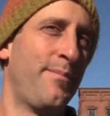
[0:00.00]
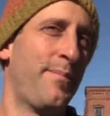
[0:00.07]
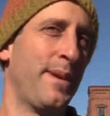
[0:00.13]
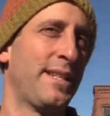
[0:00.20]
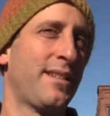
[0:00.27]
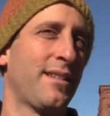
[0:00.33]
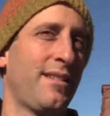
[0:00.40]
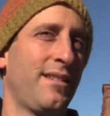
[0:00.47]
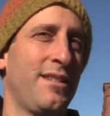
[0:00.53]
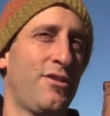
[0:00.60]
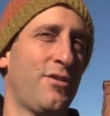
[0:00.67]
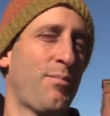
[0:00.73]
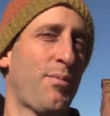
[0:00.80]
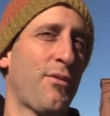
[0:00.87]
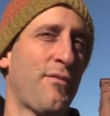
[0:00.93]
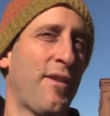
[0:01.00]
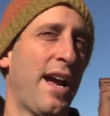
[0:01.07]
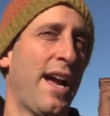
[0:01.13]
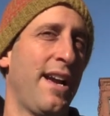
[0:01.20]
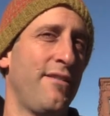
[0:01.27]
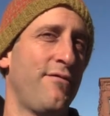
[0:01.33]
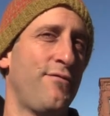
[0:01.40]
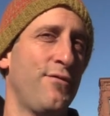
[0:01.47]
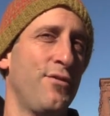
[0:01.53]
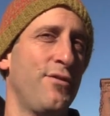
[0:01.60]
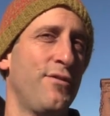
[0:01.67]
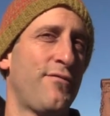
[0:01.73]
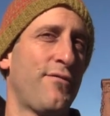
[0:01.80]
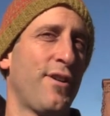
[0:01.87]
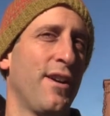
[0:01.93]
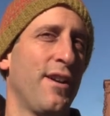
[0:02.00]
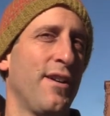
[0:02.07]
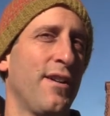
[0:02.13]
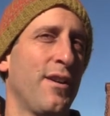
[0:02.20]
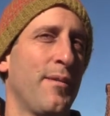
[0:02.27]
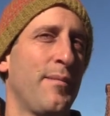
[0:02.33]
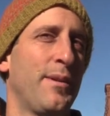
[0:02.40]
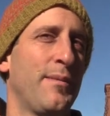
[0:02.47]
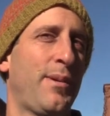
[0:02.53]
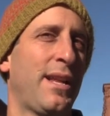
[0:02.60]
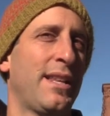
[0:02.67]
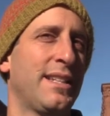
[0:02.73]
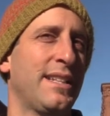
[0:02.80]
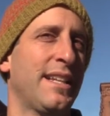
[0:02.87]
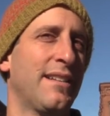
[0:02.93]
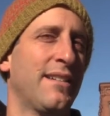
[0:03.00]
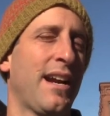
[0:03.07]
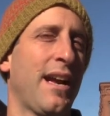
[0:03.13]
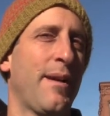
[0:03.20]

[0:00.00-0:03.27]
basically to provide food for urban pollinator